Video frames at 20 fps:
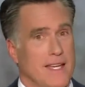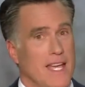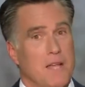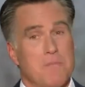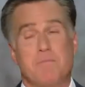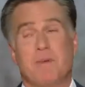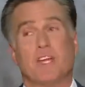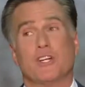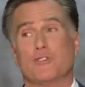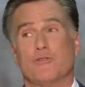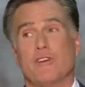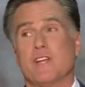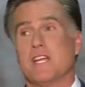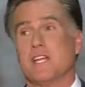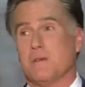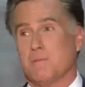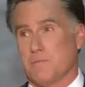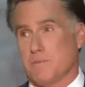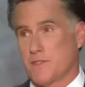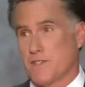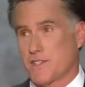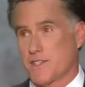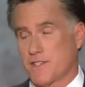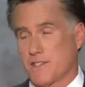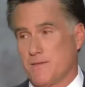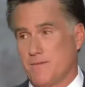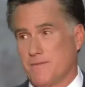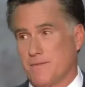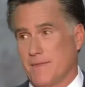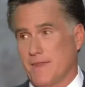He had big
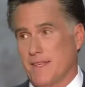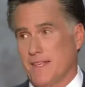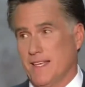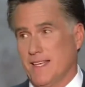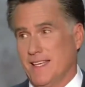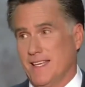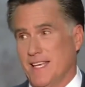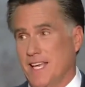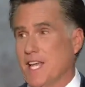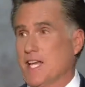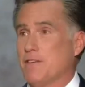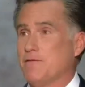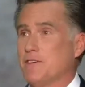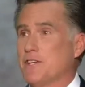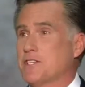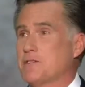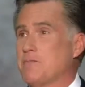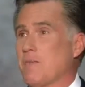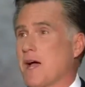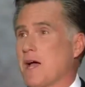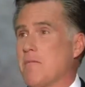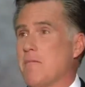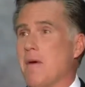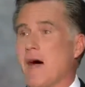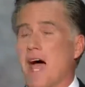dreams. He convinced my